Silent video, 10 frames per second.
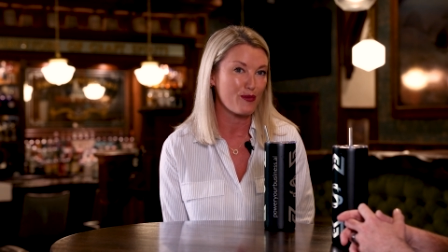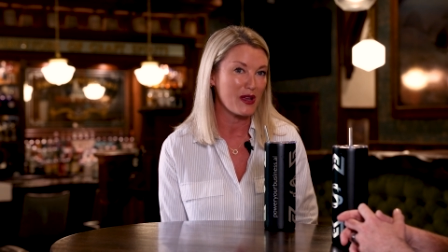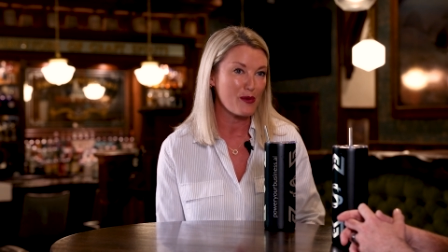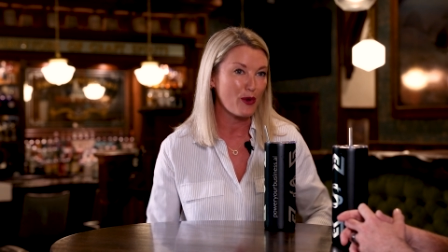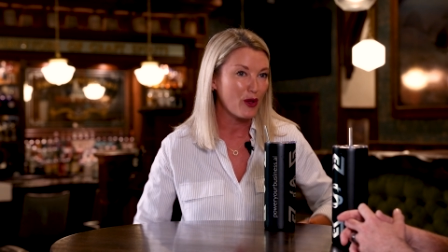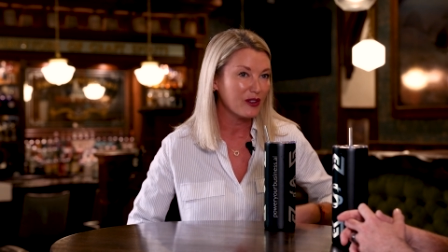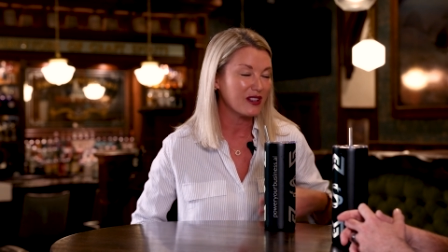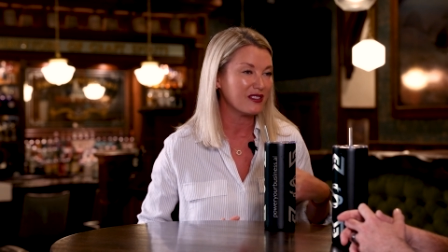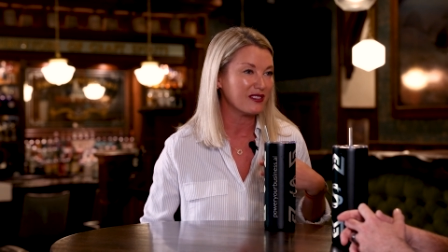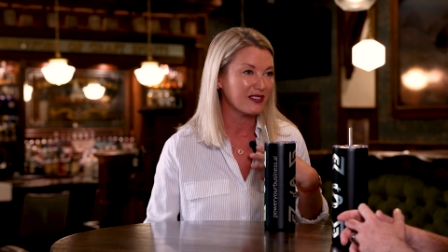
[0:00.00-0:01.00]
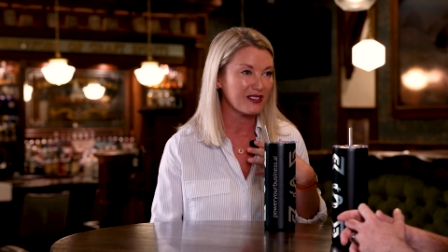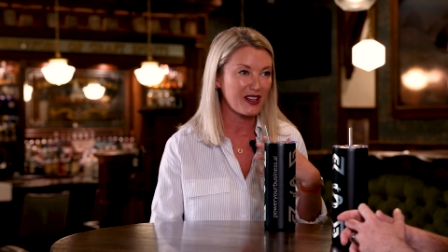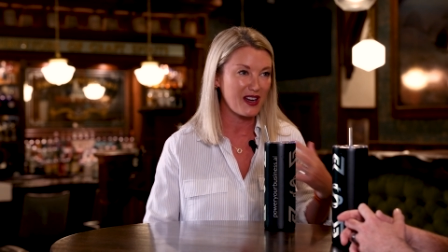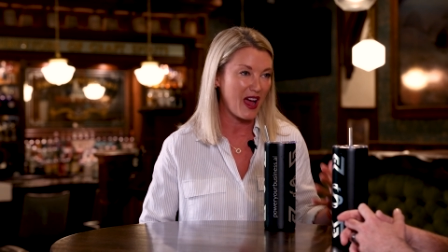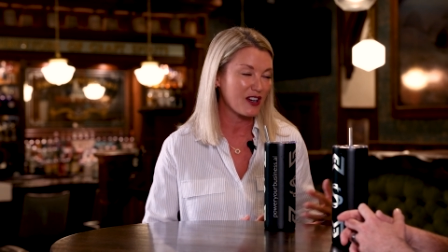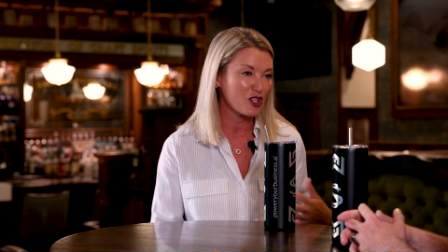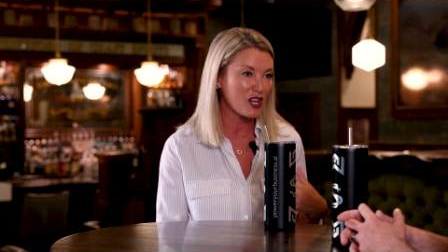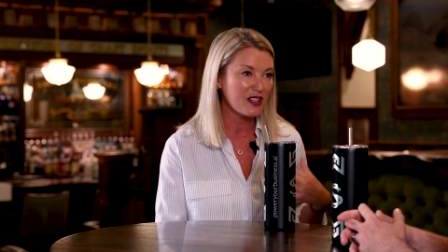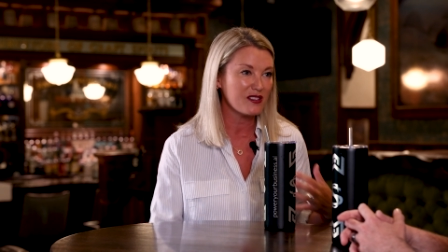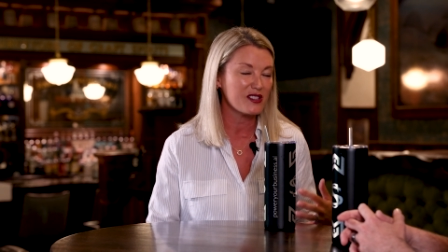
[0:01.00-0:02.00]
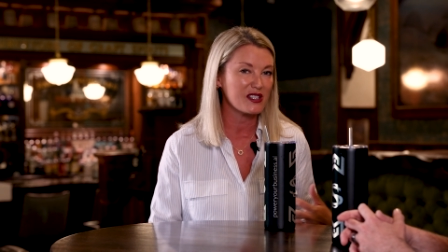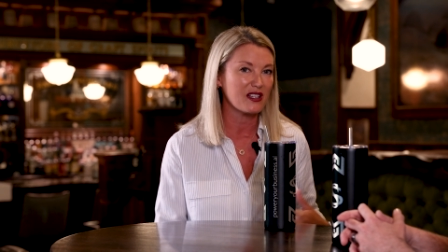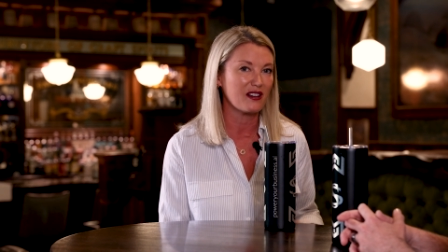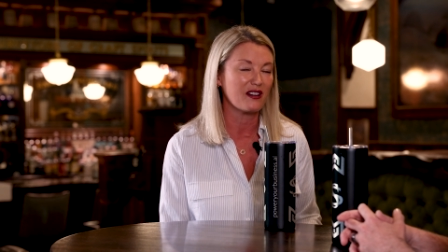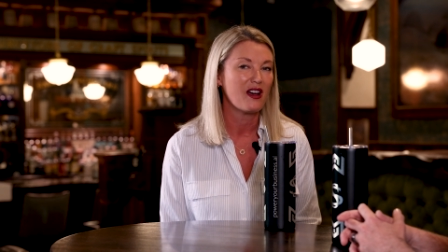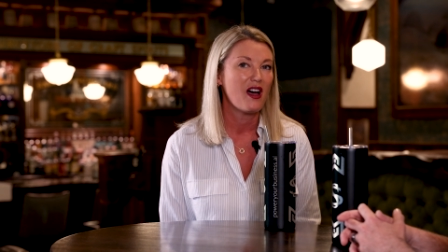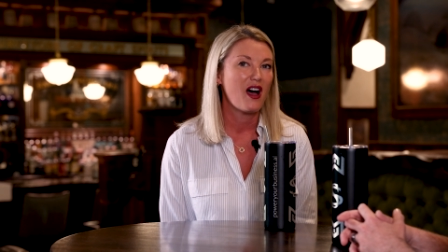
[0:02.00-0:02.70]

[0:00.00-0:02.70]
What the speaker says: people and connections, and